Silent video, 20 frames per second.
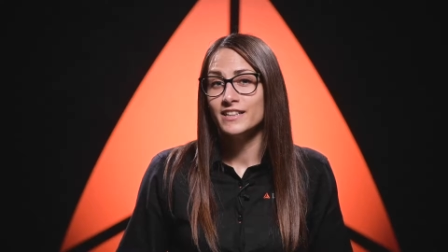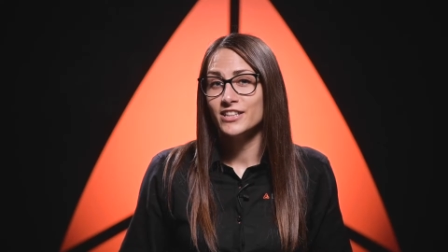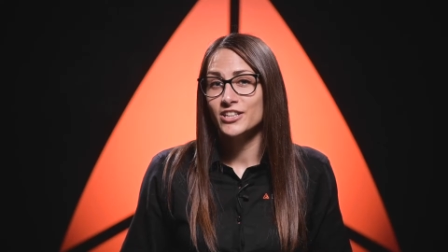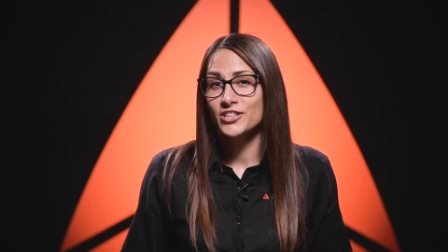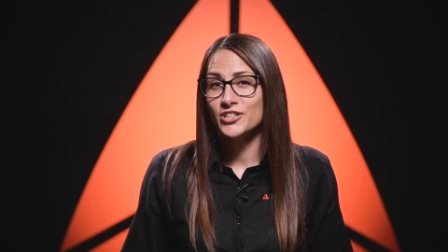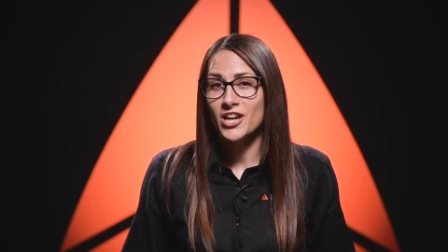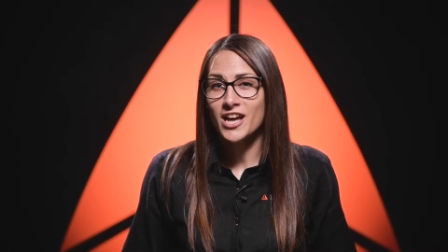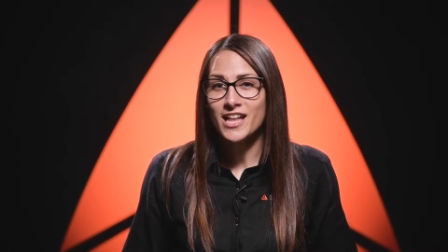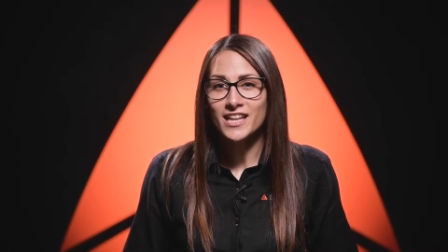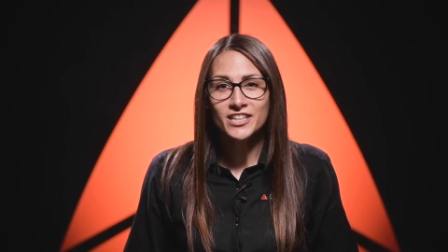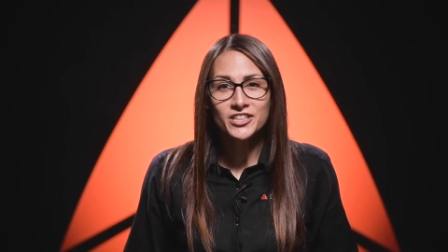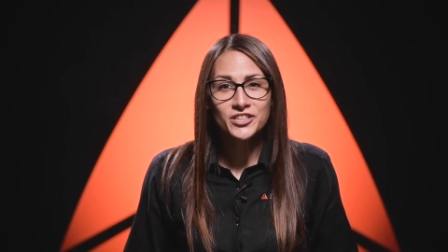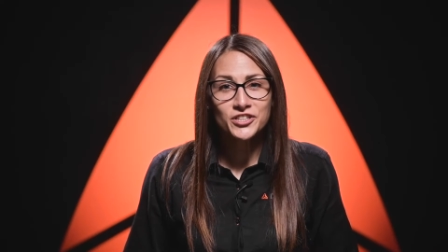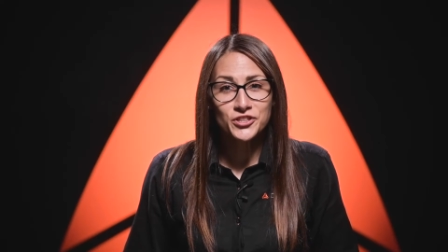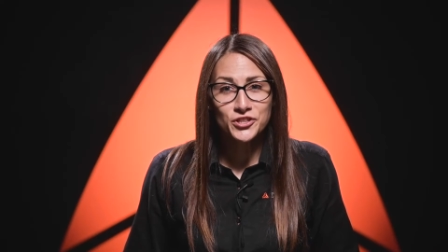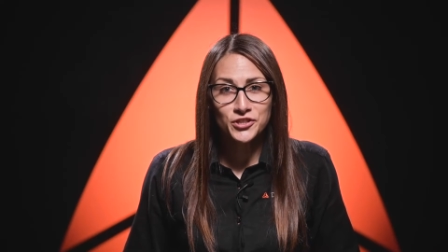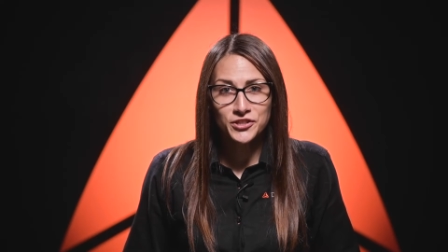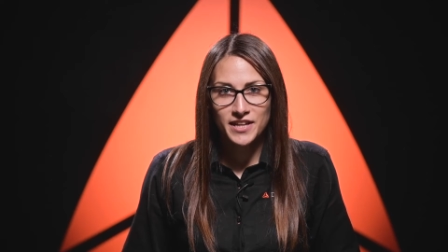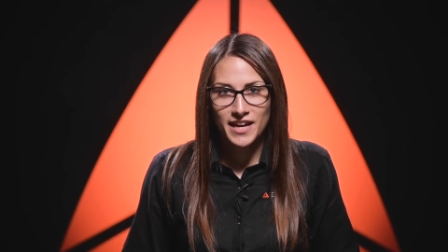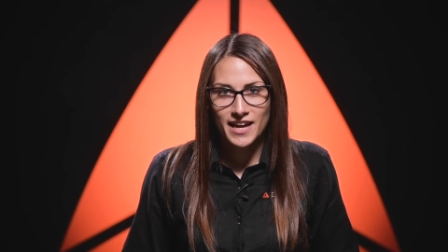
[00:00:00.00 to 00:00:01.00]
The challenge
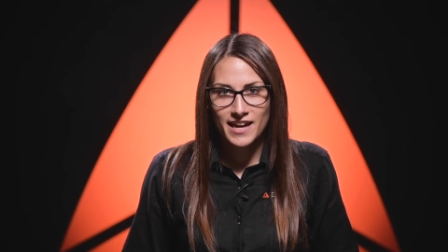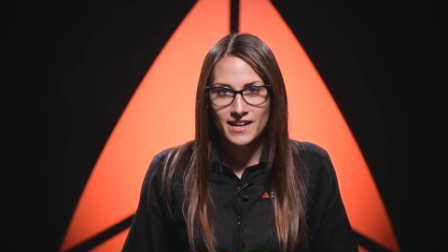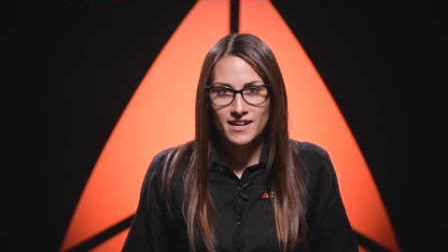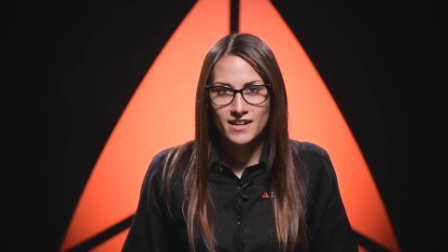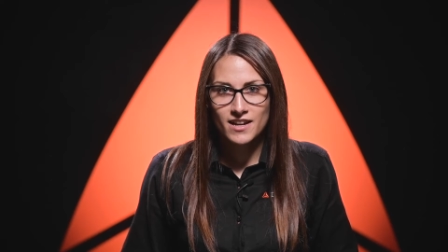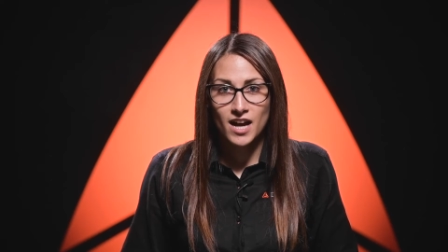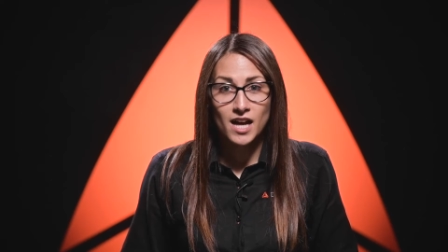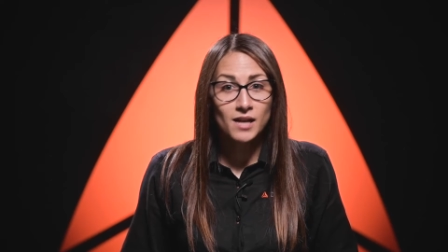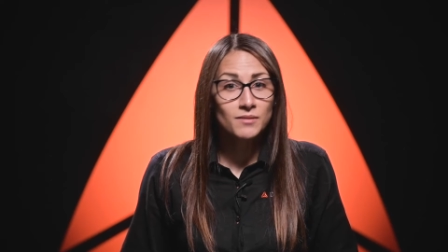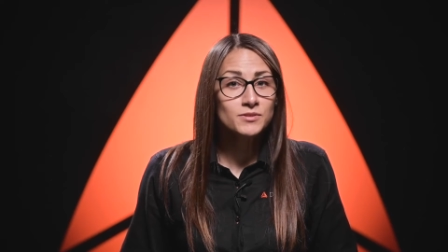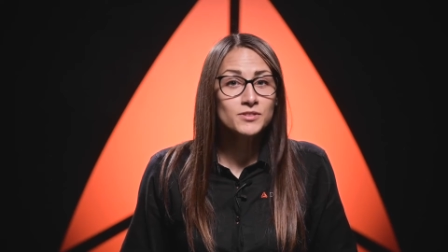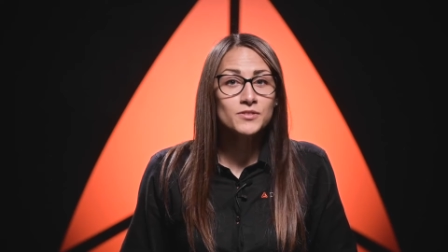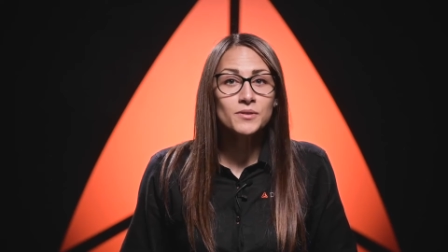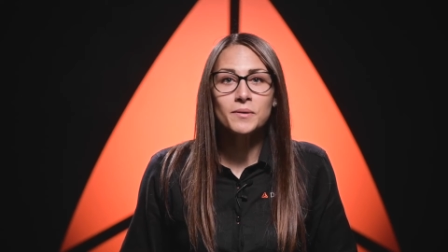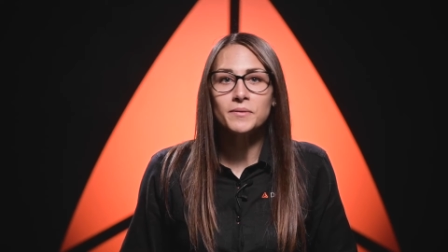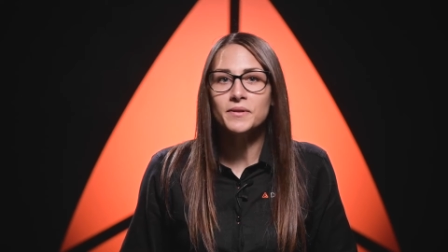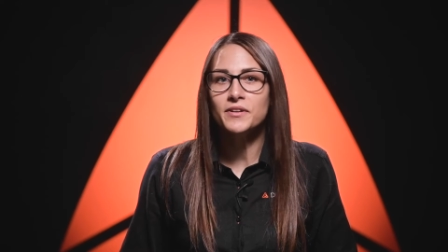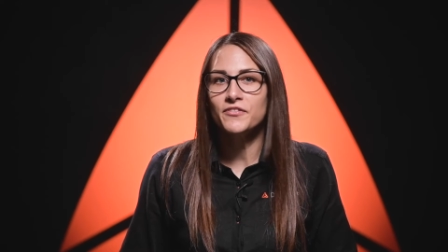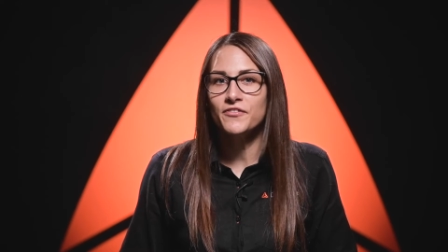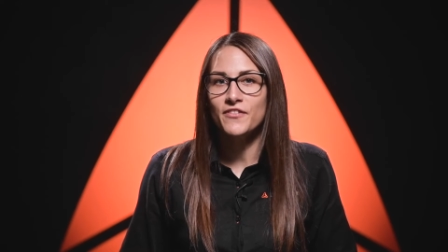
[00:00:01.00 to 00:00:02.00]
today comes
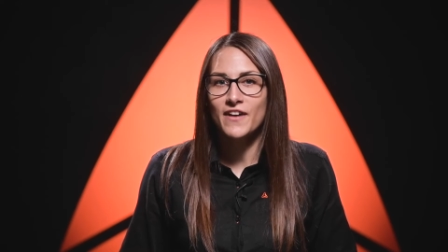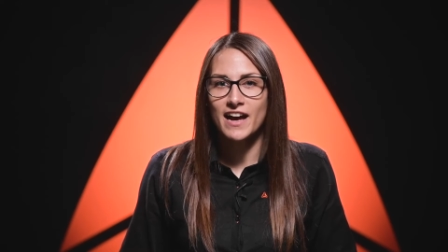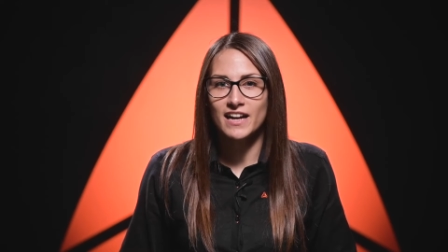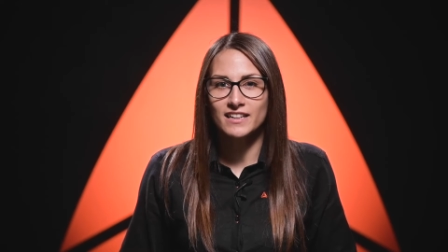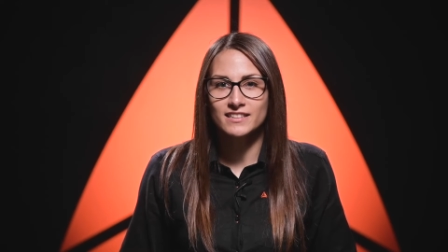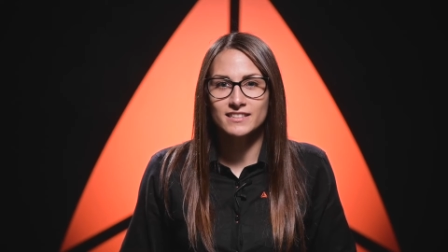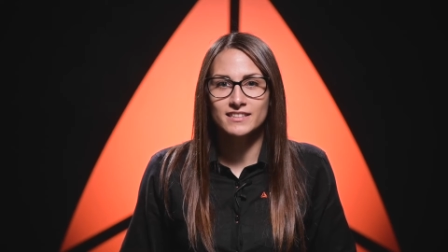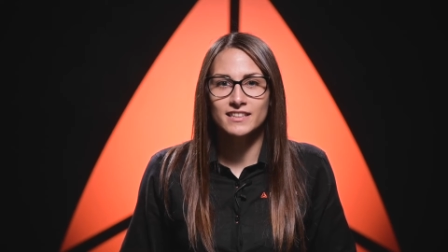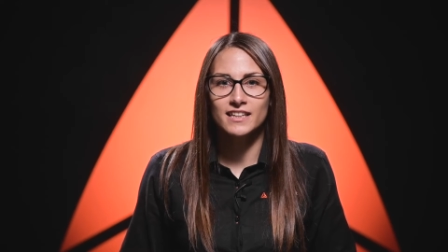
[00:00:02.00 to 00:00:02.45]
from the fact